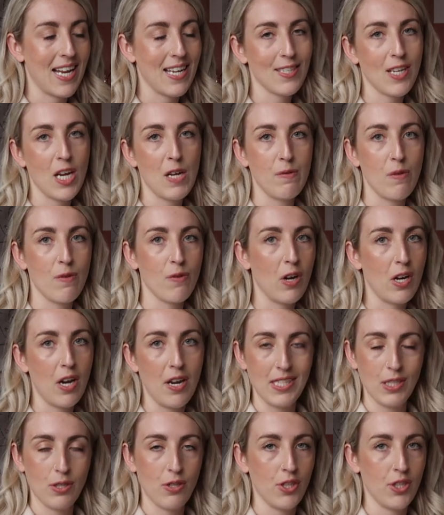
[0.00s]
in our sofa, we've got
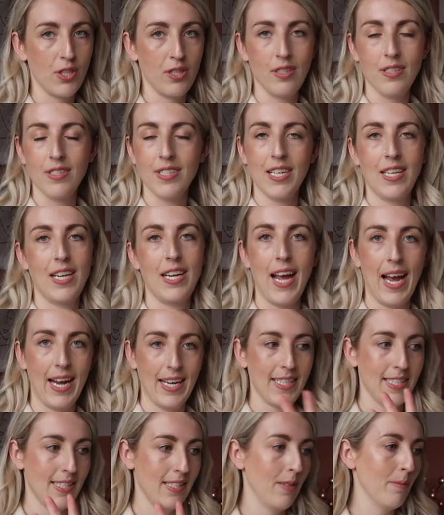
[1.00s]
loads of cushions and he
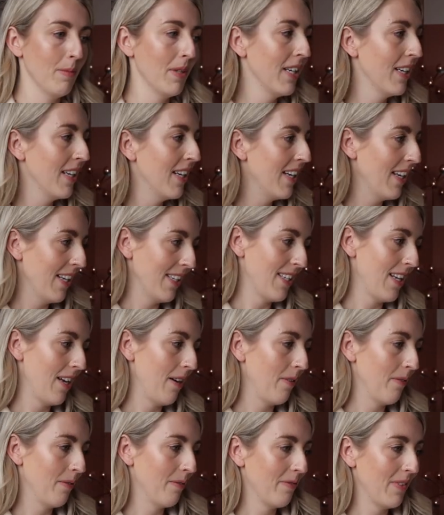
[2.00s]
hates them.
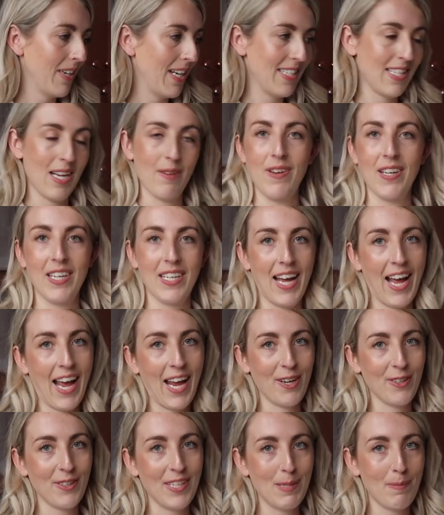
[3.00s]
So he's definitely going to
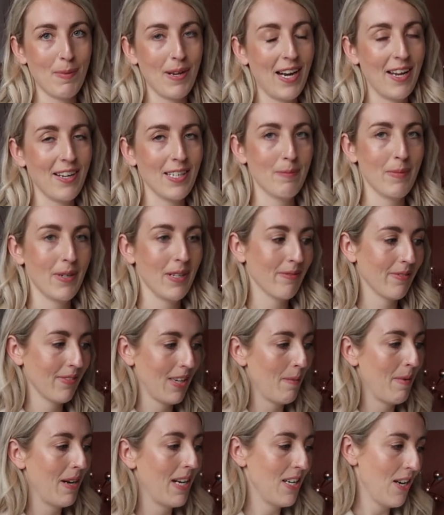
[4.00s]
hate all these pillows. But
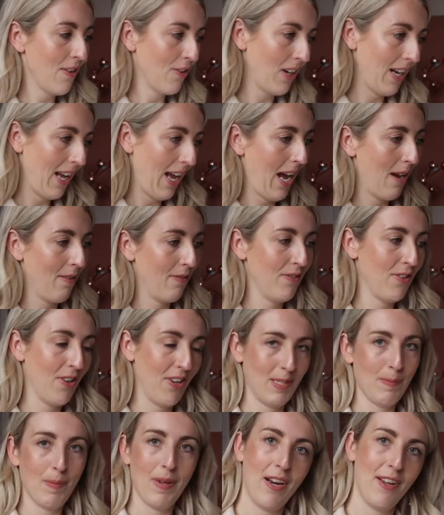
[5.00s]
I mean, you've got to have
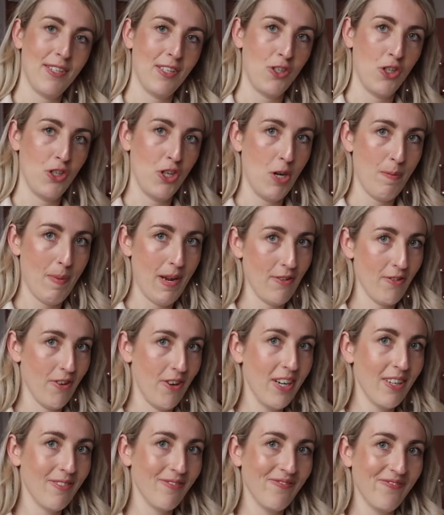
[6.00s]
nice pillows on your new bed,
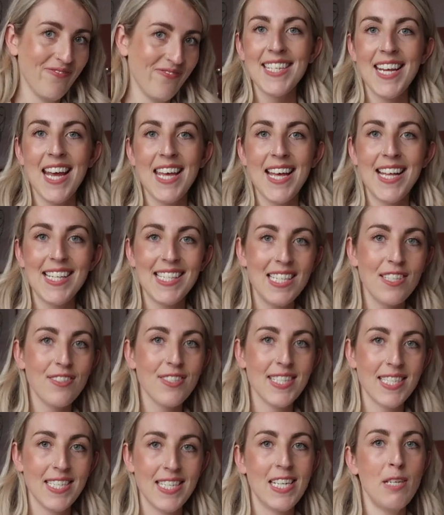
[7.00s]
right? So yeah, that's a little
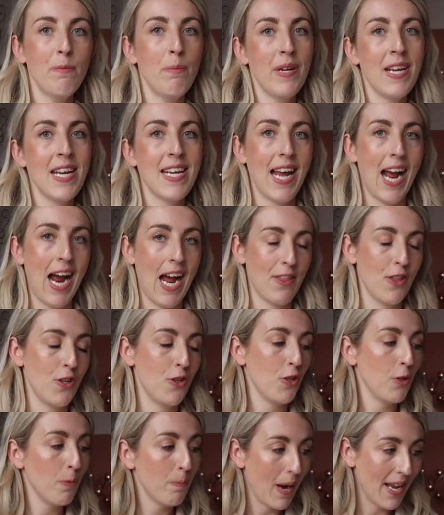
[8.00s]
sneak peek at the
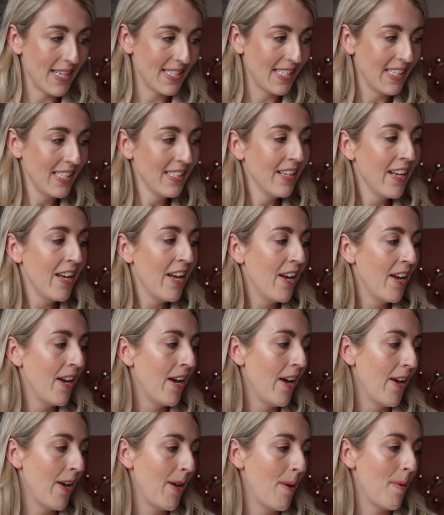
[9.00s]
new bedding.
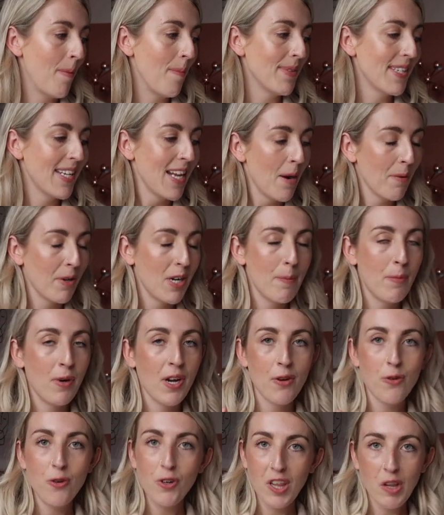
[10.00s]
So yeah, I'm going to put
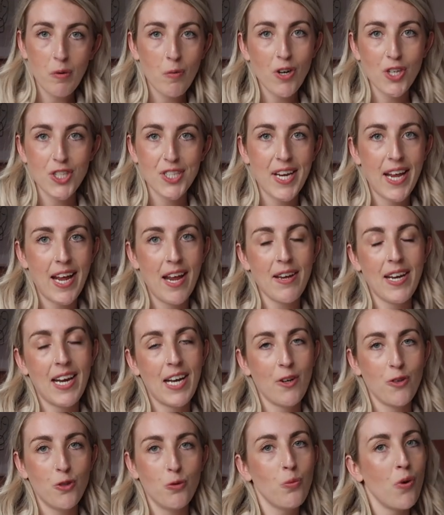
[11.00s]
it all in the wash now,
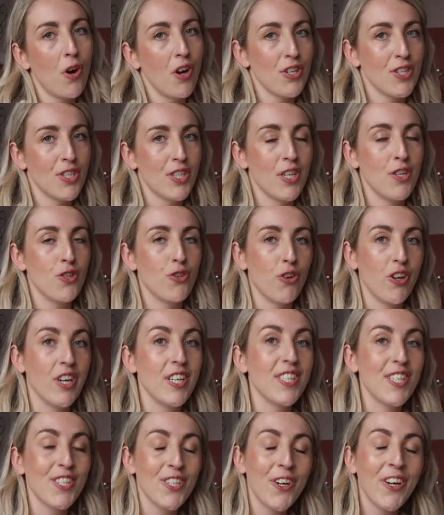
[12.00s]
get it all washed and dry
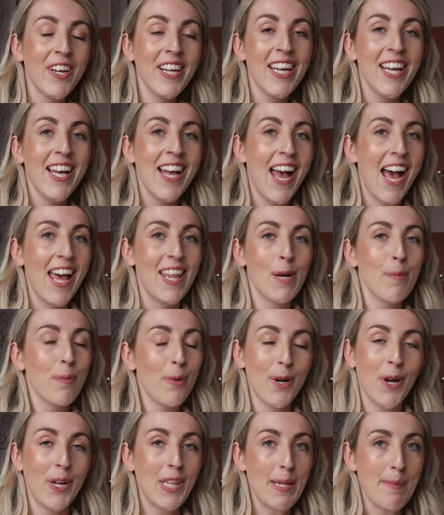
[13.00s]
tonight, and I'll
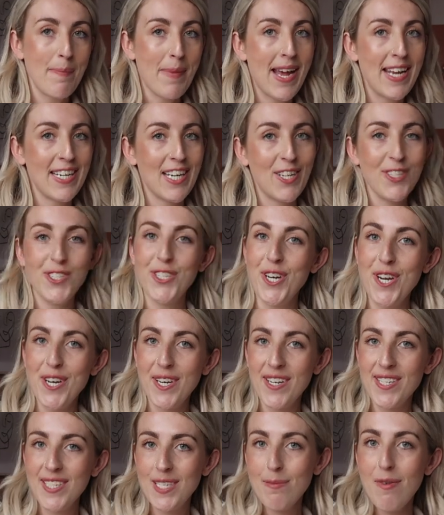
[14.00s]
put it on the bed and show you guys